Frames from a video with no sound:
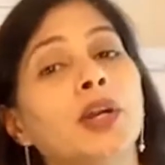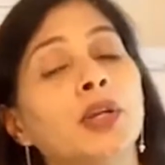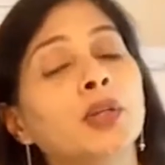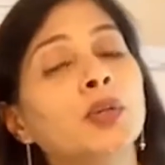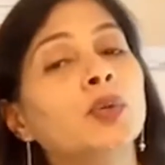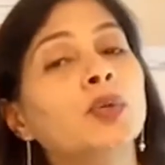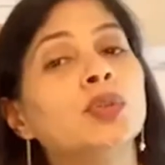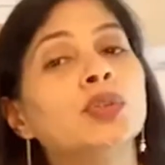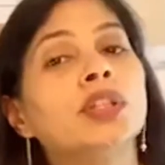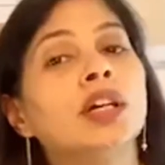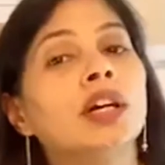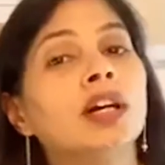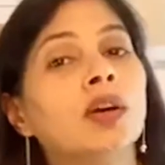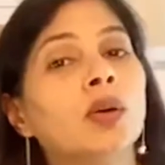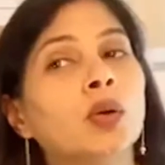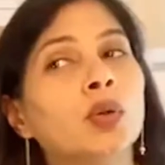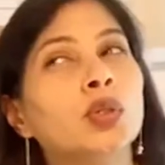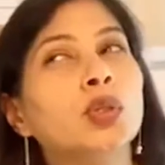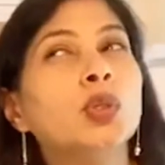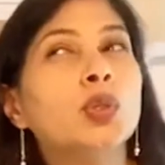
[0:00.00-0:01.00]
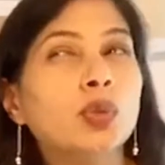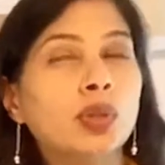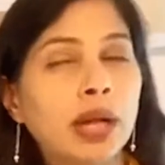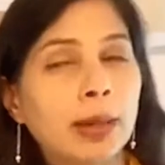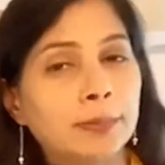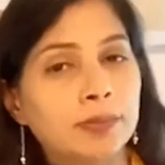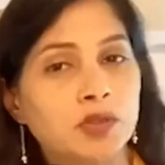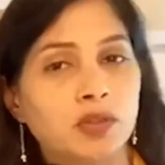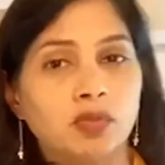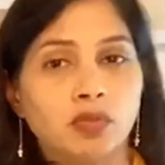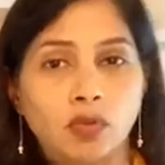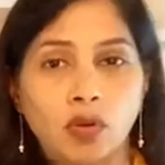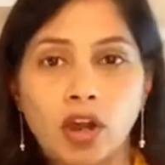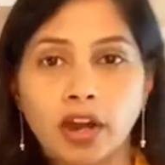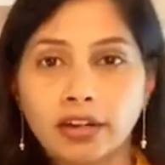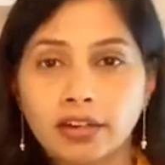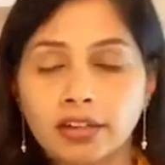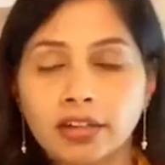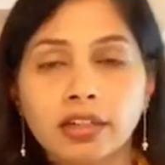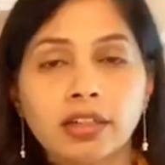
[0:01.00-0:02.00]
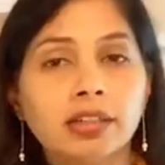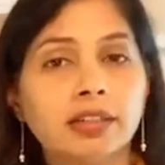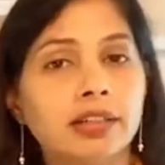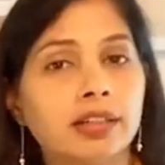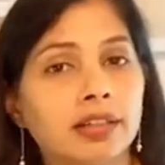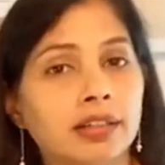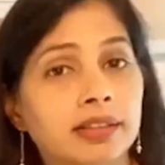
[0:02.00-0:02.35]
to the 2 cups of water.